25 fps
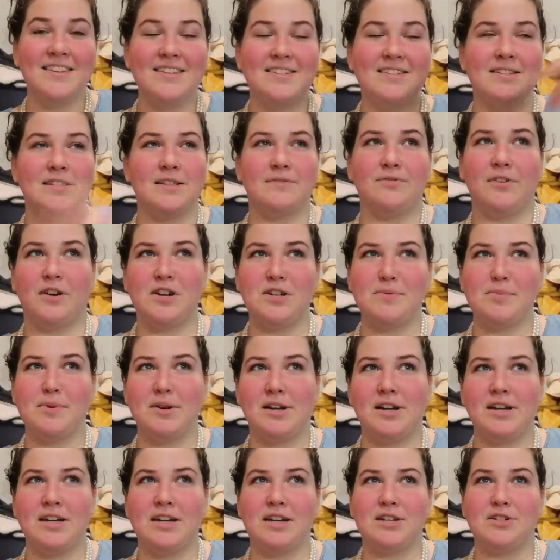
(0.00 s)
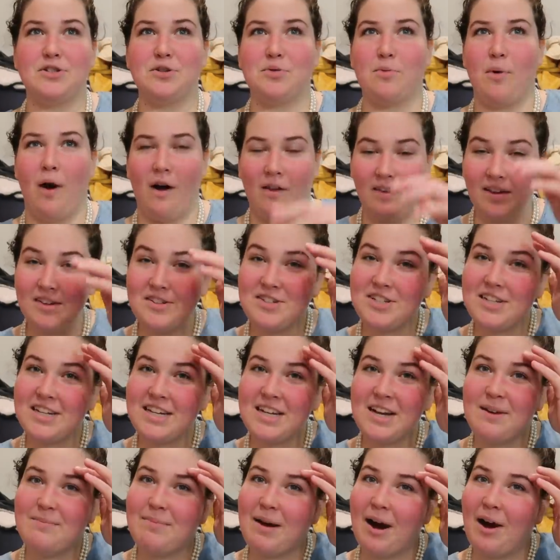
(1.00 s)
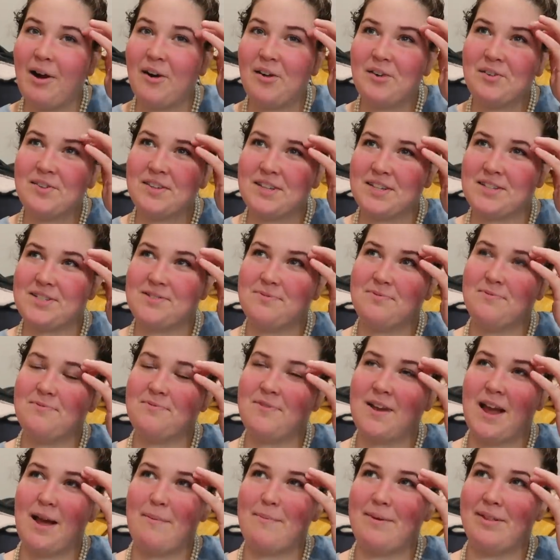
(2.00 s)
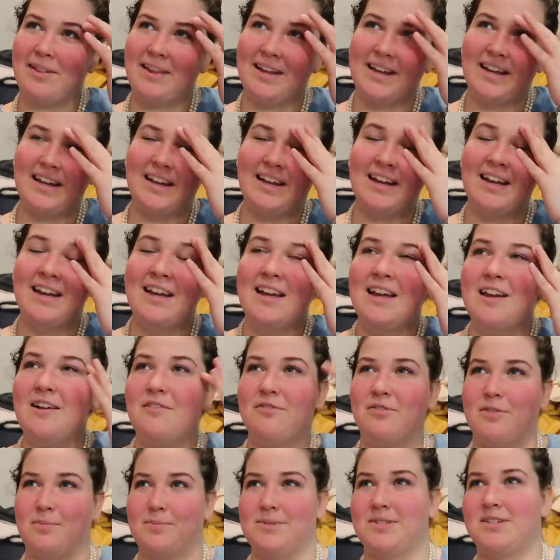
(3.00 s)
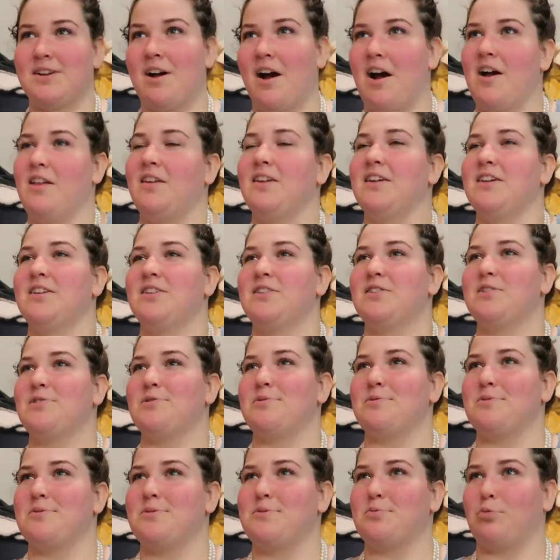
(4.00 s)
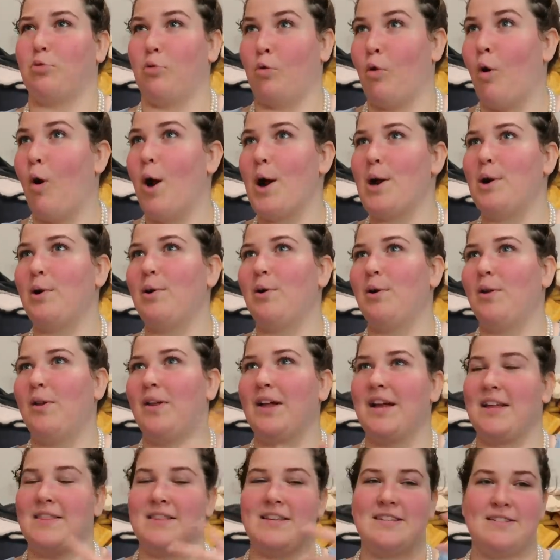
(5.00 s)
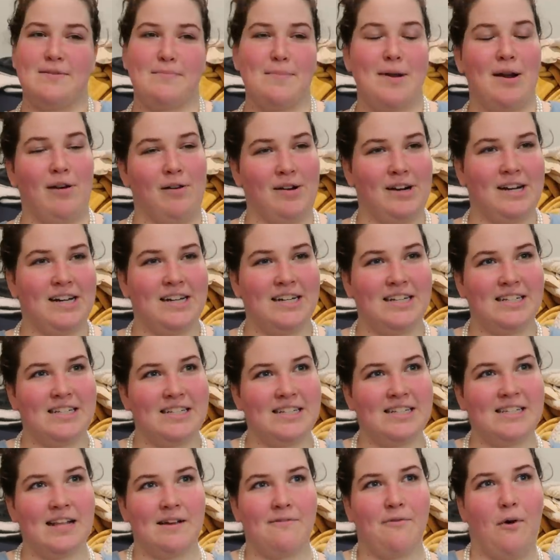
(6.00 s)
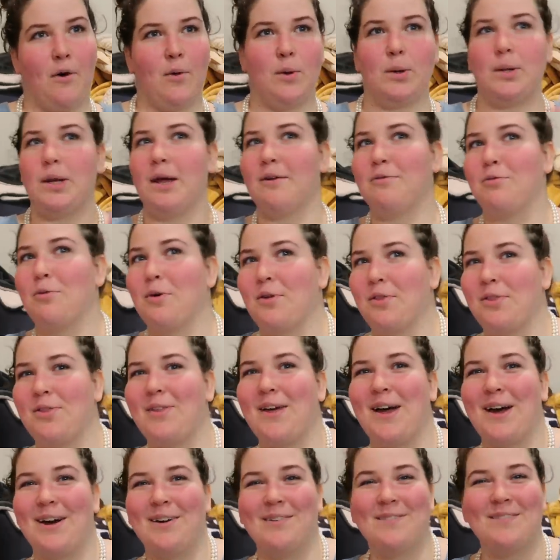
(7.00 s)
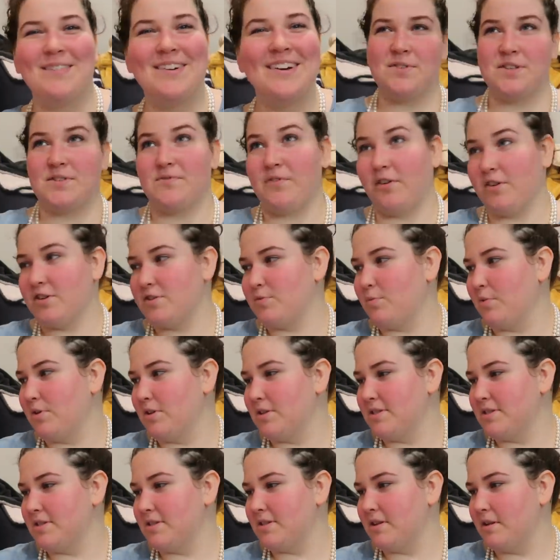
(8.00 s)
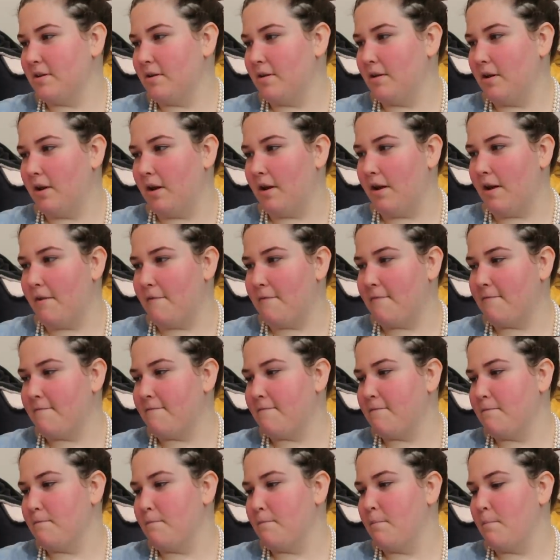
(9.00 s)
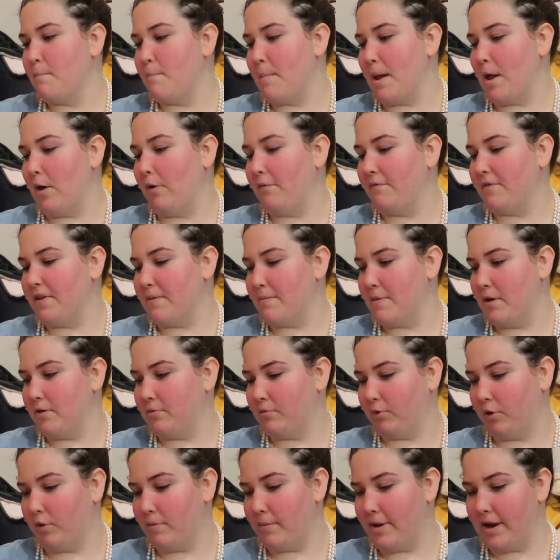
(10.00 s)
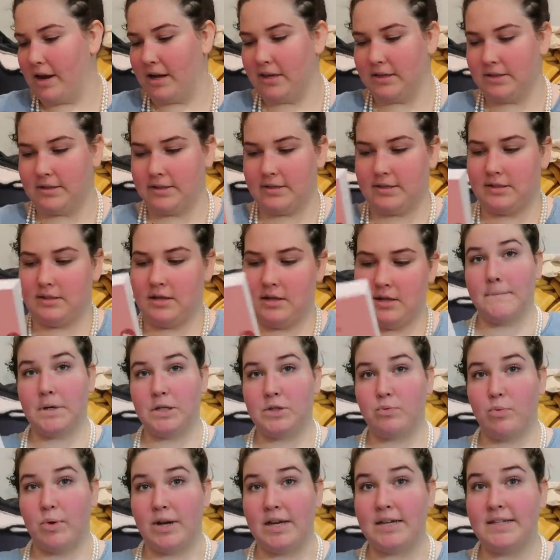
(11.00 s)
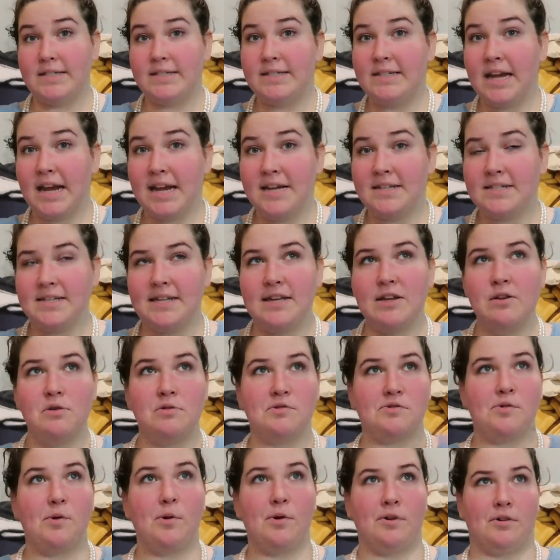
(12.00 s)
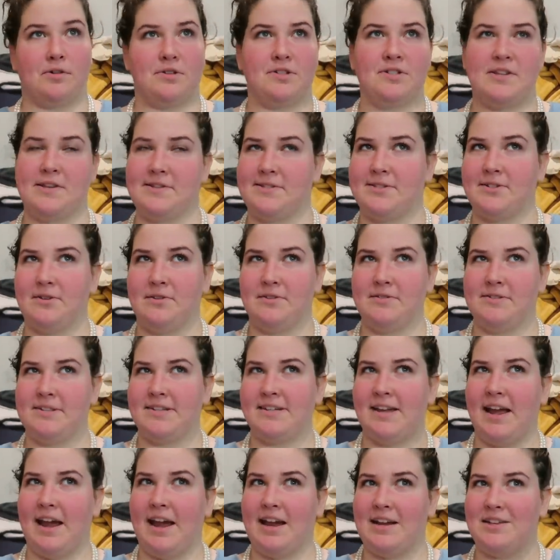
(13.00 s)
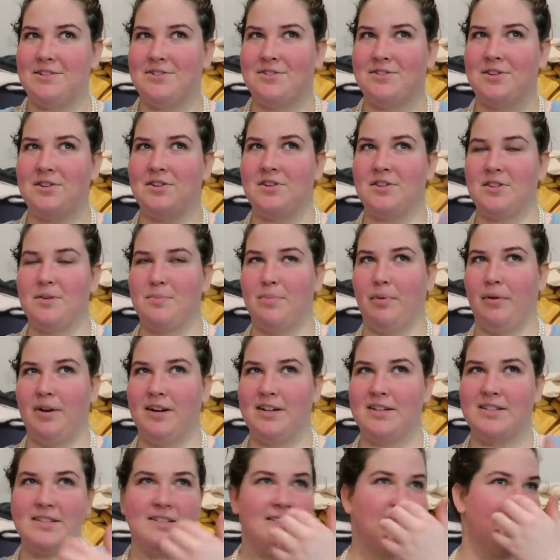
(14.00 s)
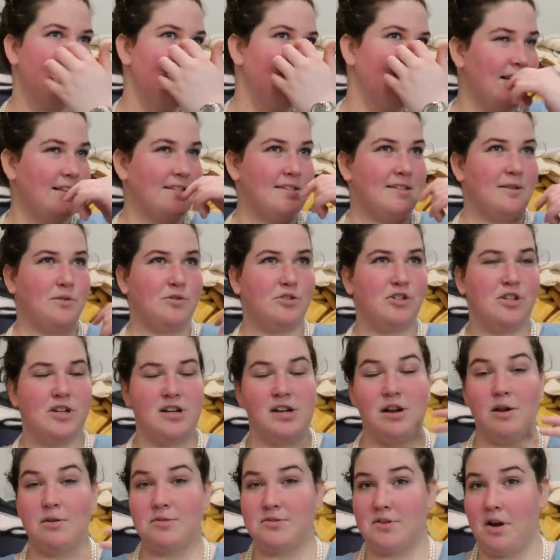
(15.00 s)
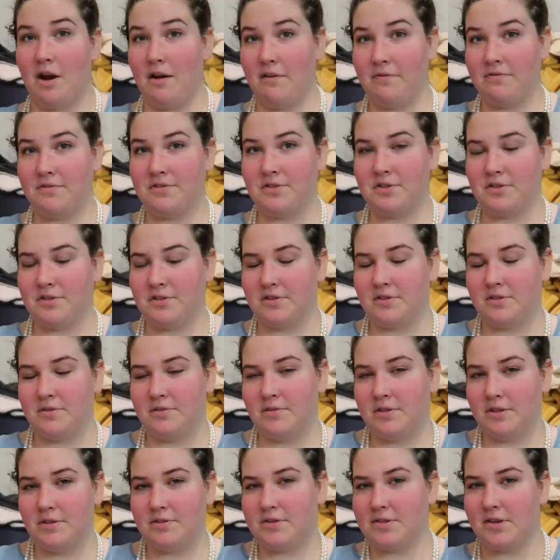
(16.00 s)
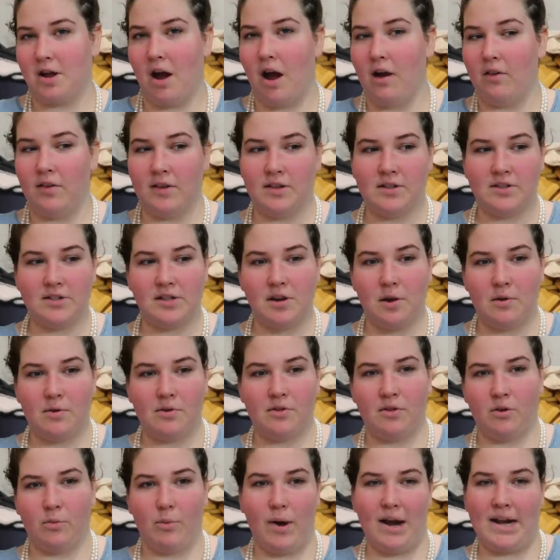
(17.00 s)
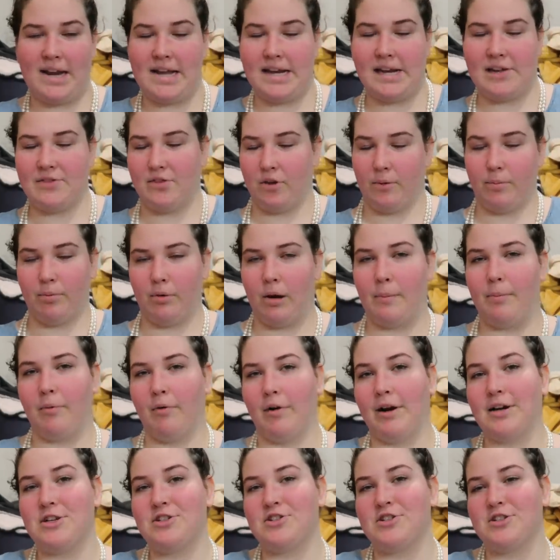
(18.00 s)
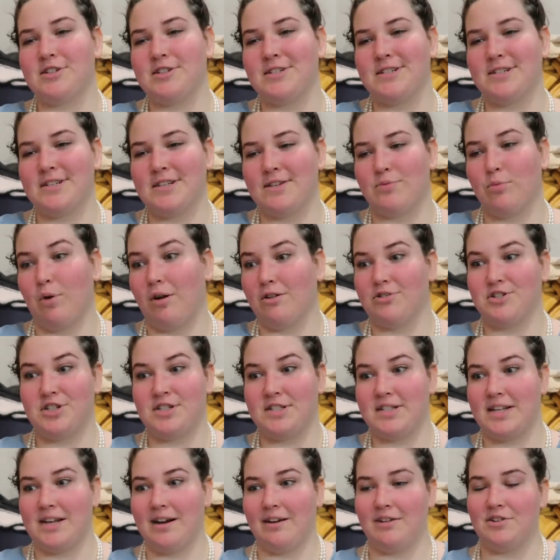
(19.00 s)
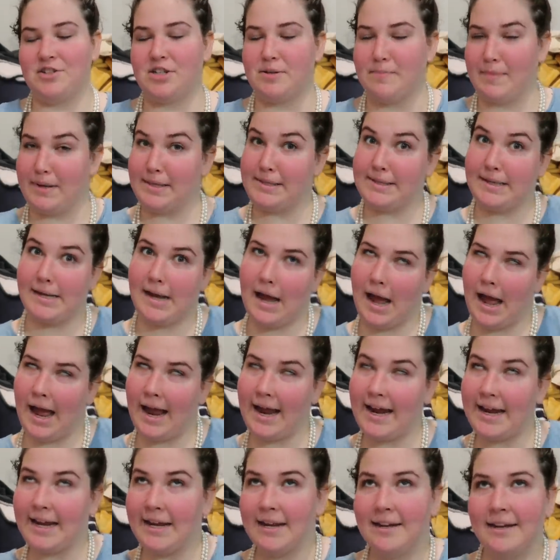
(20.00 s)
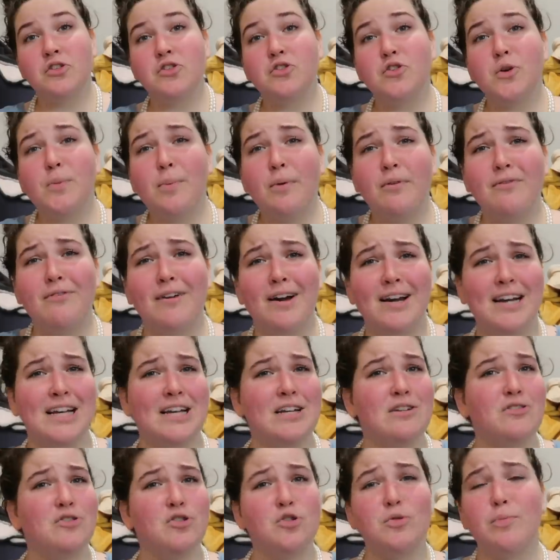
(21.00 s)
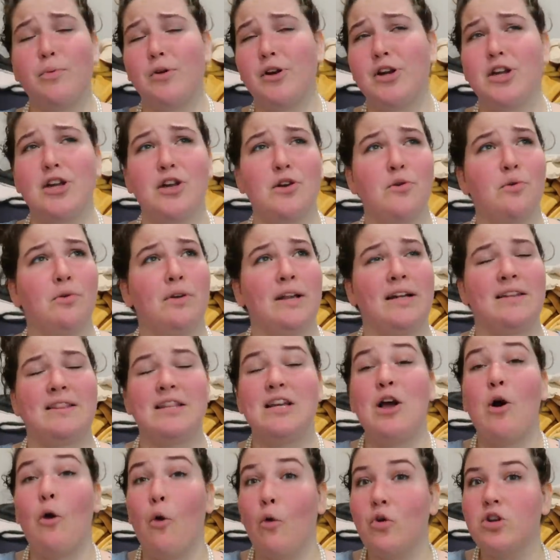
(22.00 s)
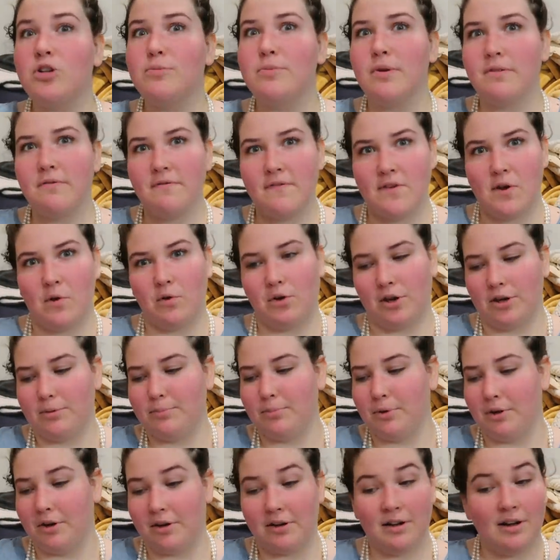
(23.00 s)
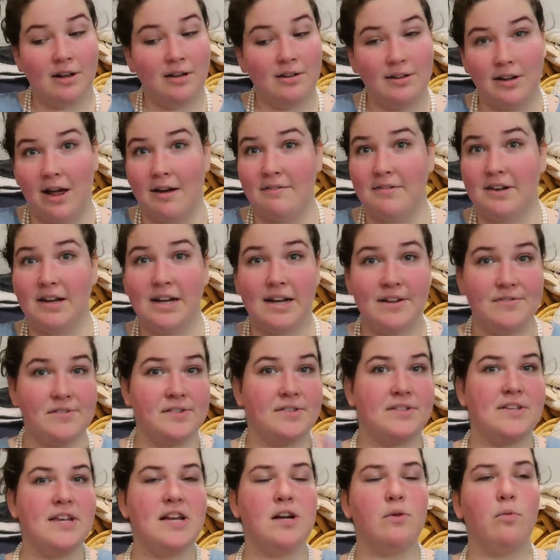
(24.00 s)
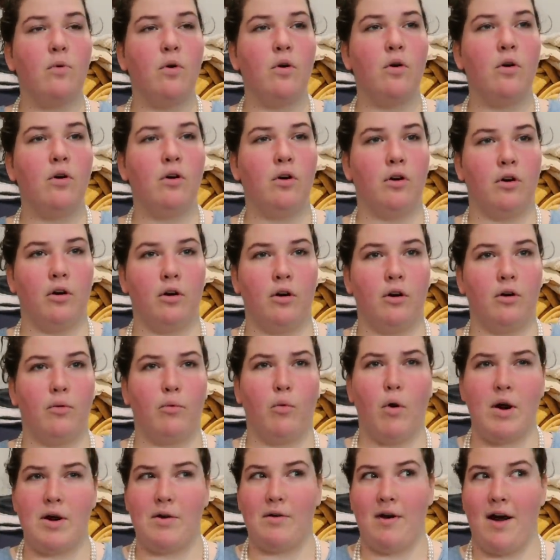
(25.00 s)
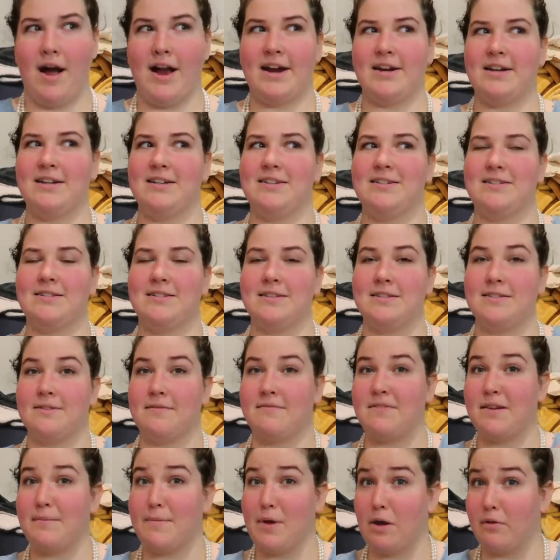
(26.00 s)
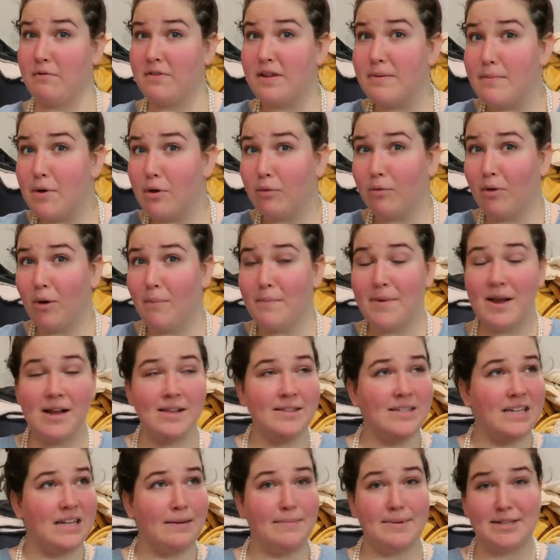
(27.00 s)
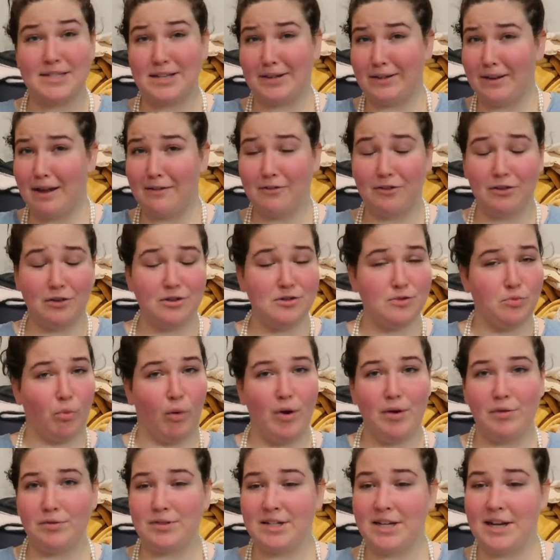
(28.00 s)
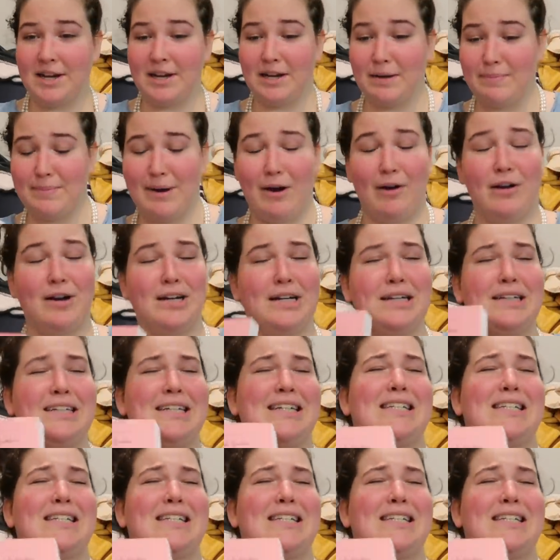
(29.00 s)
This is the first book in a duology about this family from Scotland who's royal and these Americans that fall in love with them. This first one's a male-female romance between Daisy, whose older sister is engaged to the prince. And so she goes off to Scotland to go to their wedding and their preparations. And while she's there, she meets a guy. Super funny, super cute, like the ultimate feel-good book. Love it. In the sequel, her Royal Highness is a female-female romance, enemies to lovers, royalty, and American.